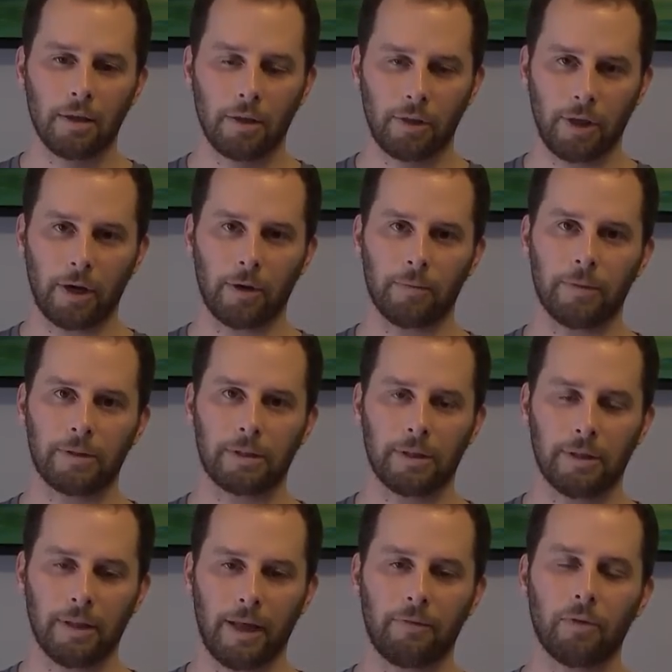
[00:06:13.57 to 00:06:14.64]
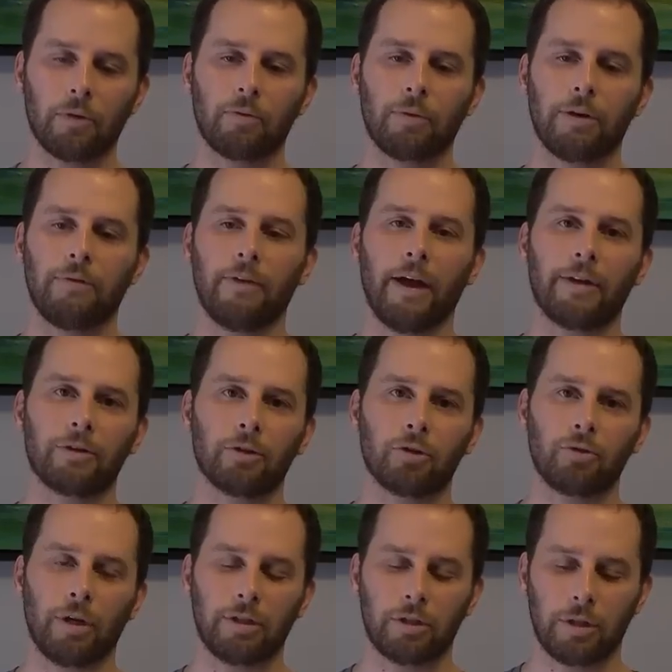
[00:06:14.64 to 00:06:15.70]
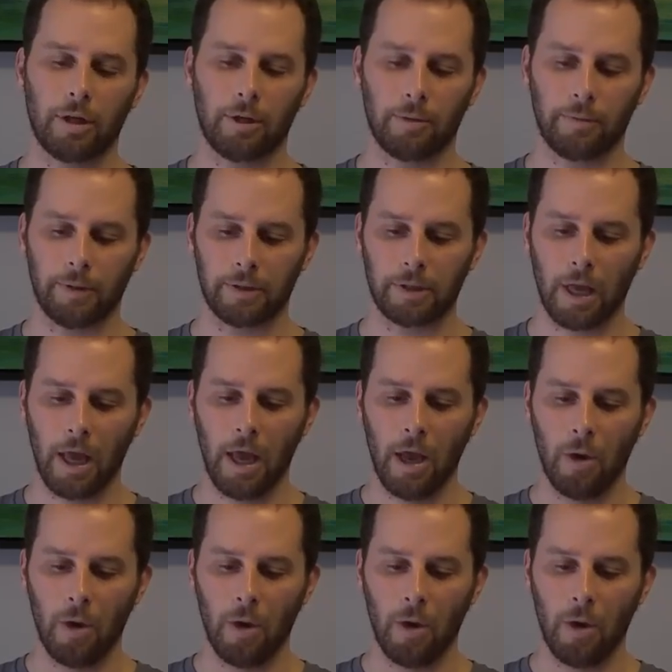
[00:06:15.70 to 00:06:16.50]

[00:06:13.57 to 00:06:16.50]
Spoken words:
therapist, a level 3 fascial stretch therapist,